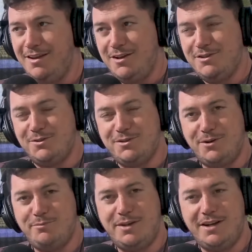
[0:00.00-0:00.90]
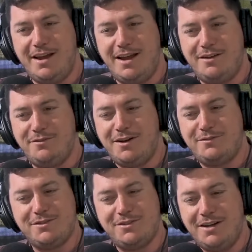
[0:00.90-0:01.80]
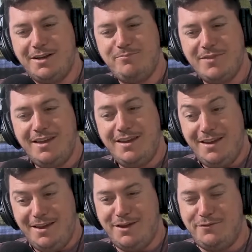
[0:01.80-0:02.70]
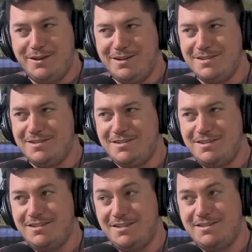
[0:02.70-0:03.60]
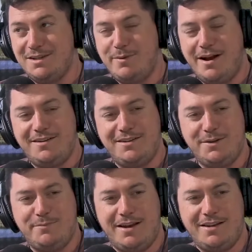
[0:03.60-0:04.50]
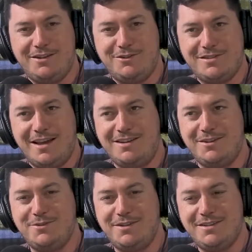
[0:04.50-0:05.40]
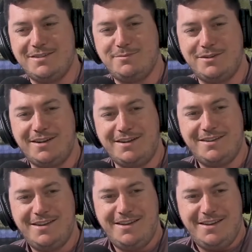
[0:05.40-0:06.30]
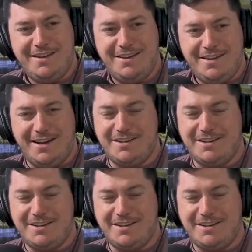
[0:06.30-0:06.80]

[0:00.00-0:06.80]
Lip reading: So he's about a minute and a half off. So if he listens to this, he's still part of the tip panel. He'll know exactly who he is. But I